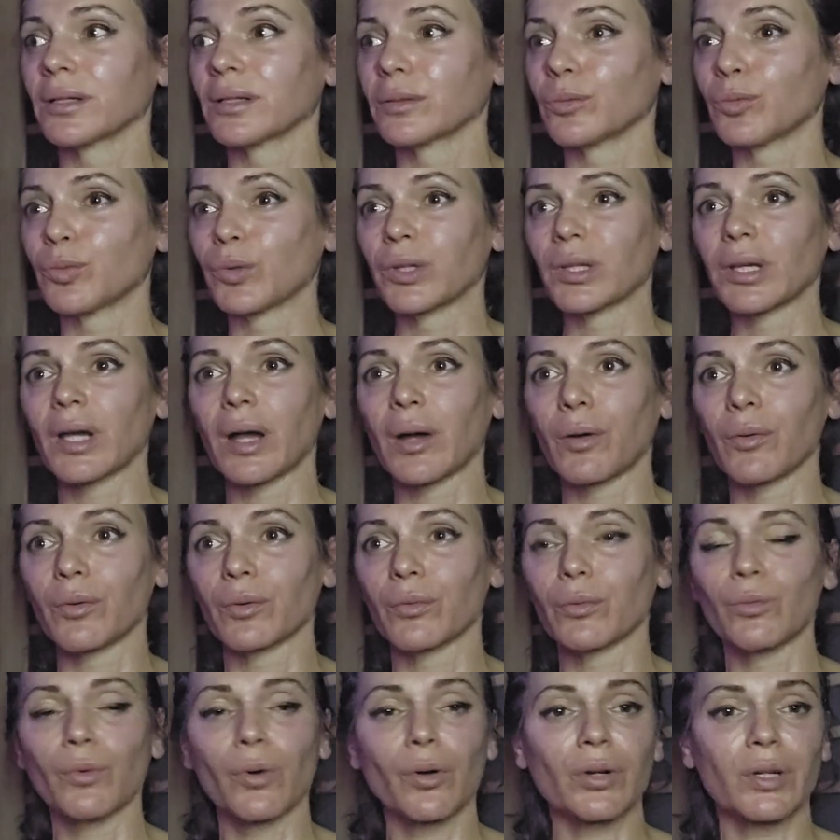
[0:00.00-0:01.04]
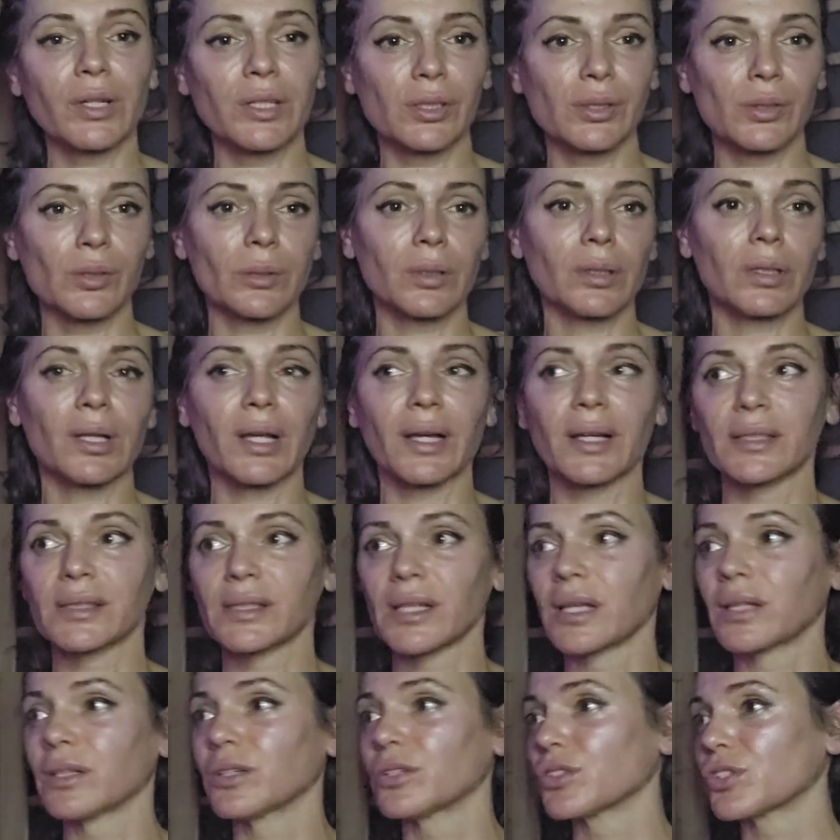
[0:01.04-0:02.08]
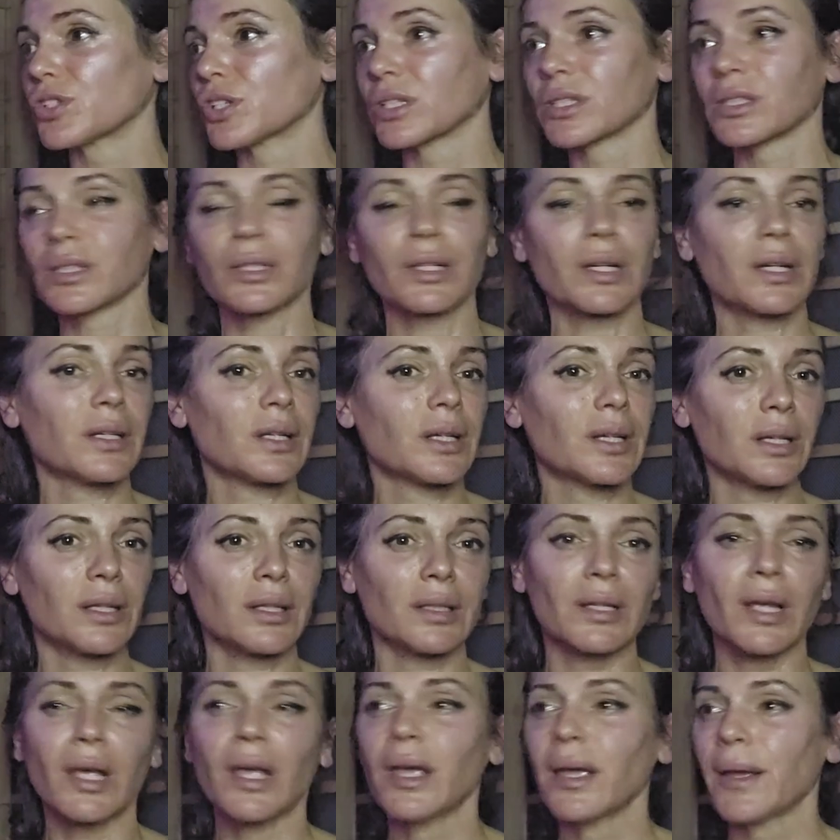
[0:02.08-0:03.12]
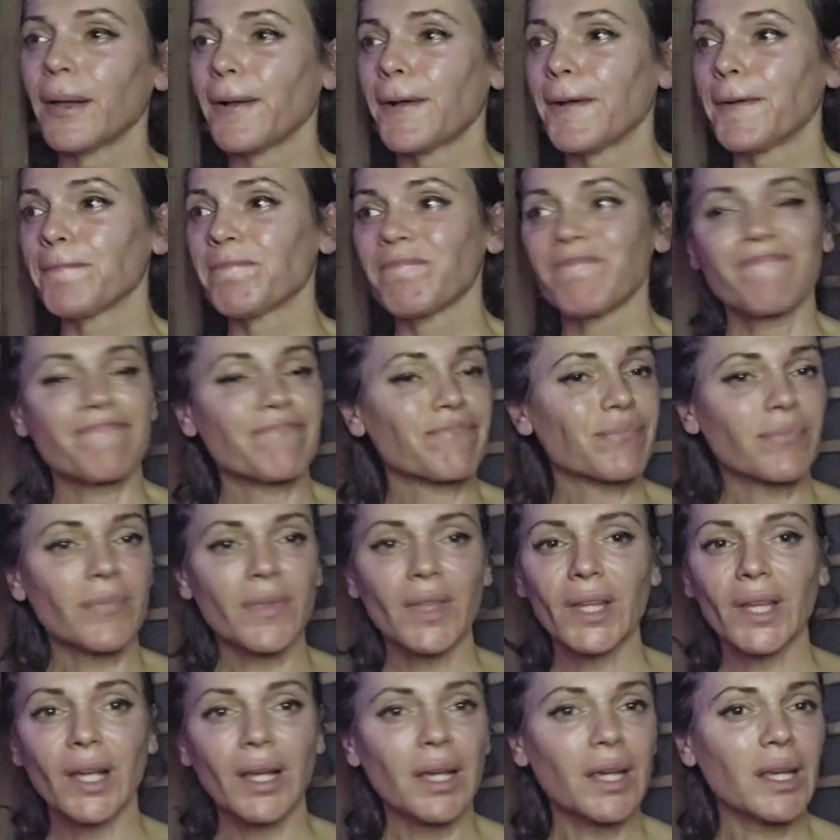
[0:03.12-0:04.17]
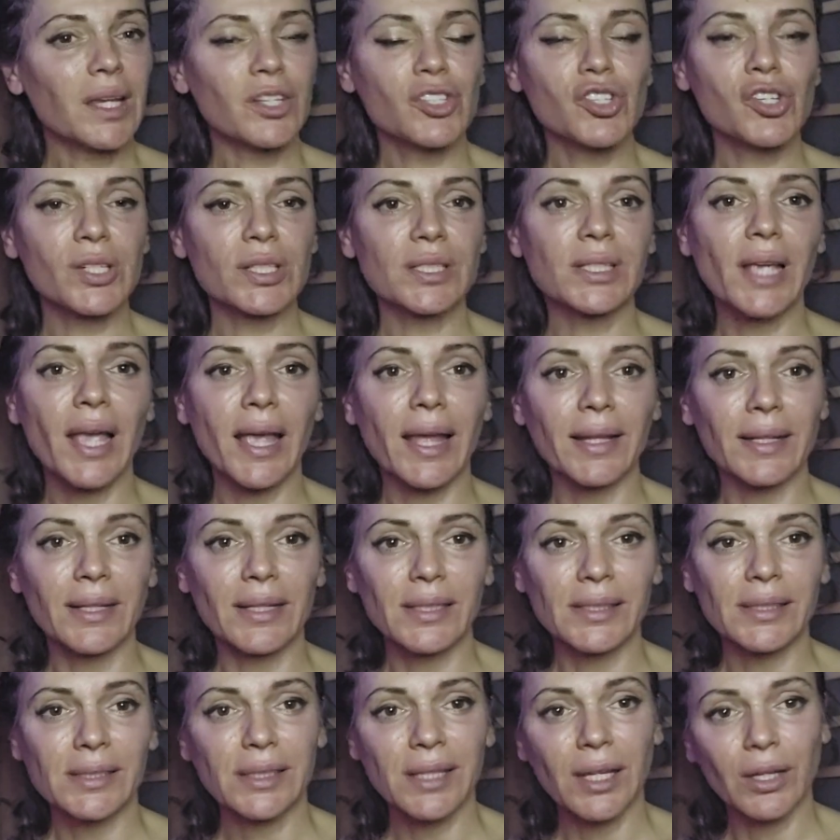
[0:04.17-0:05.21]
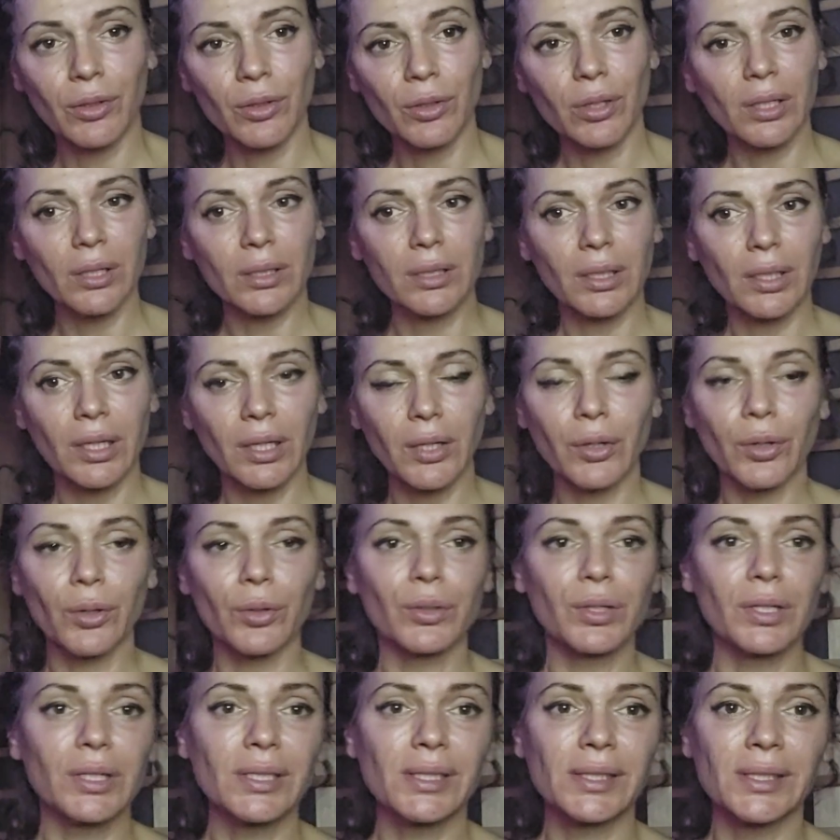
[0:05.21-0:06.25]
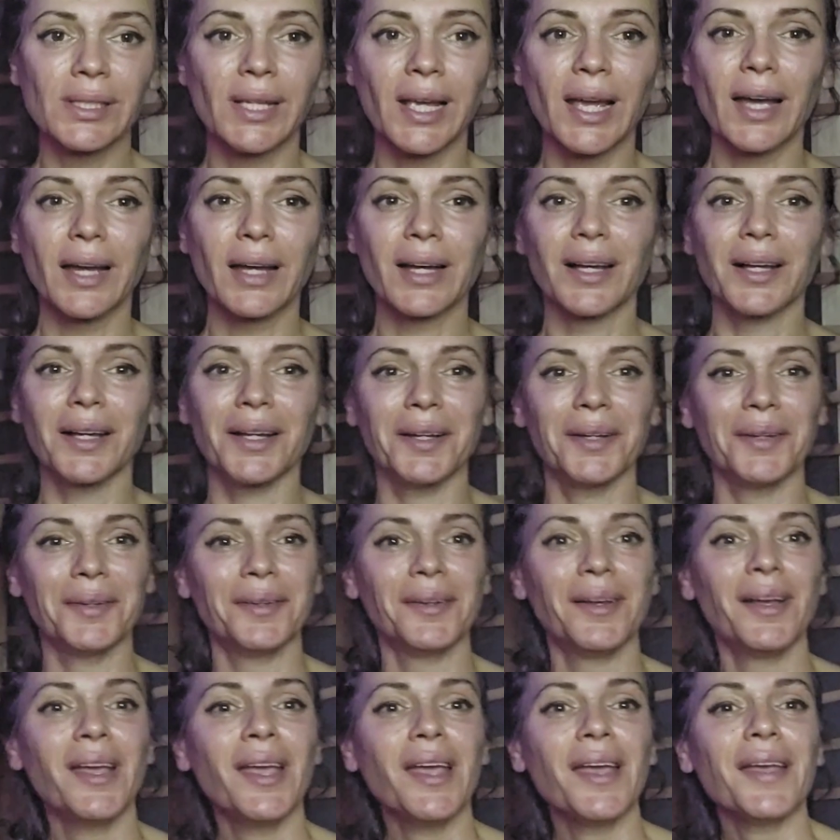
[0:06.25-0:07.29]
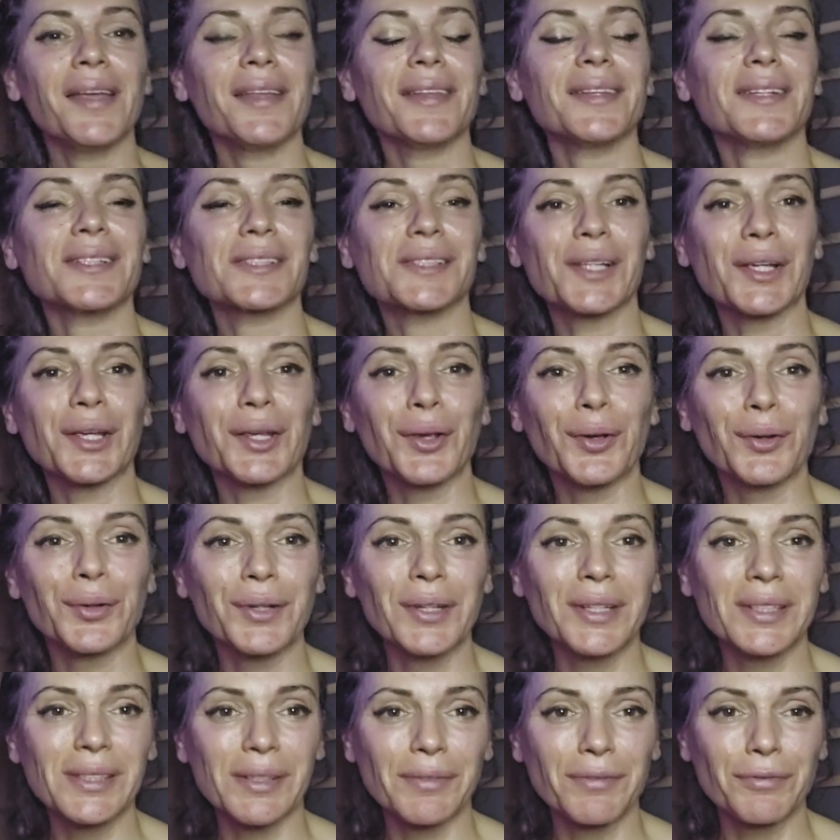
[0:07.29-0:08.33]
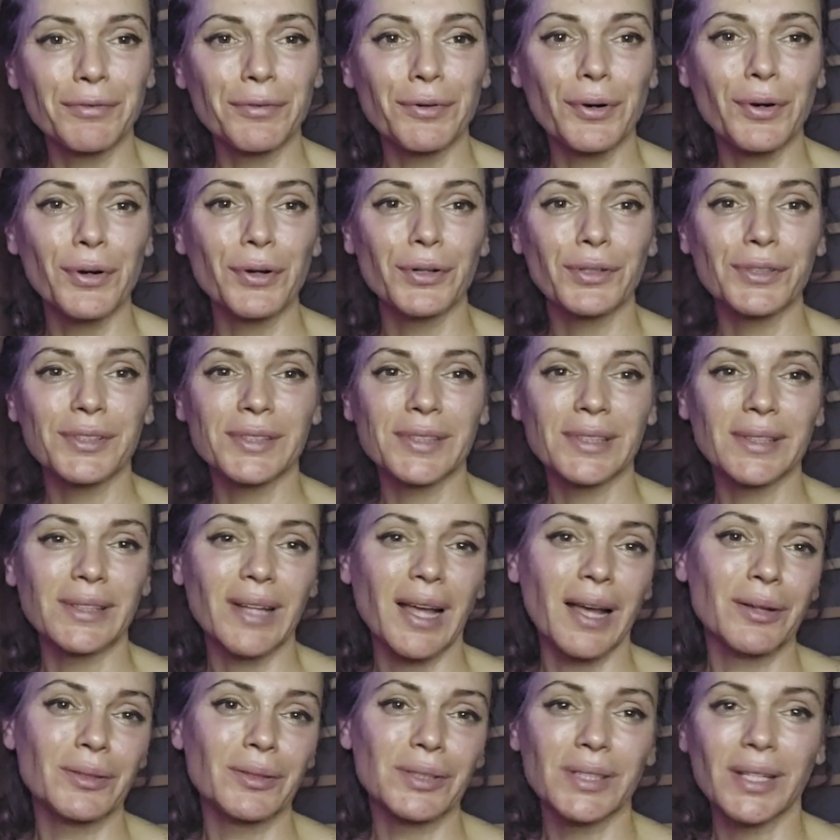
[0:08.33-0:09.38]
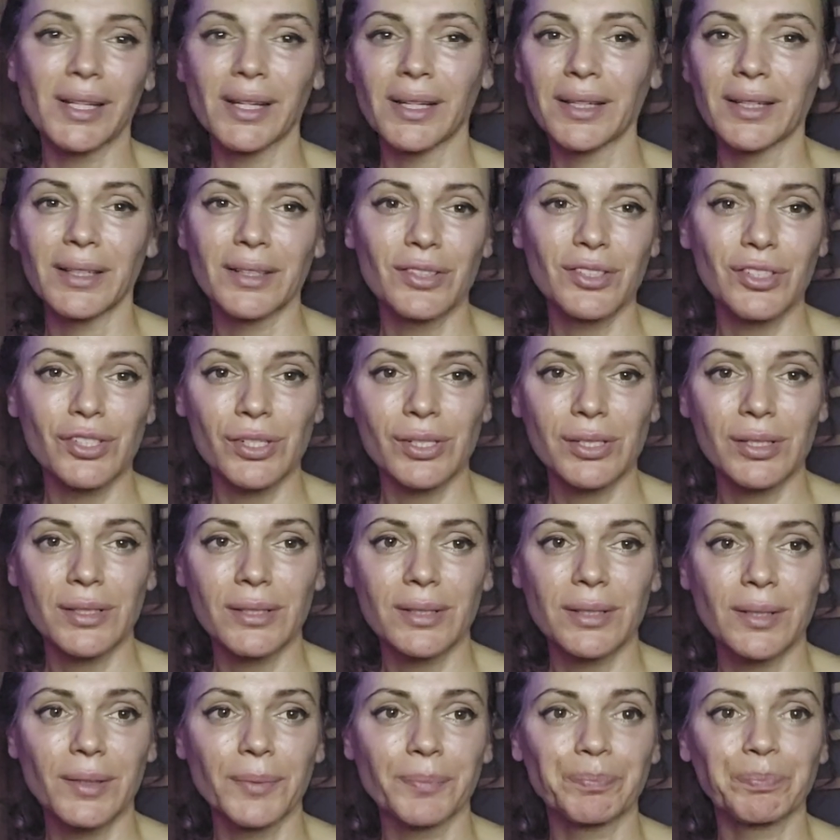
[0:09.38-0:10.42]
with how water is utilized, energy is created. It's just endless. Can you hear the coyotes? There's coyotes and frogs and outside, and it's just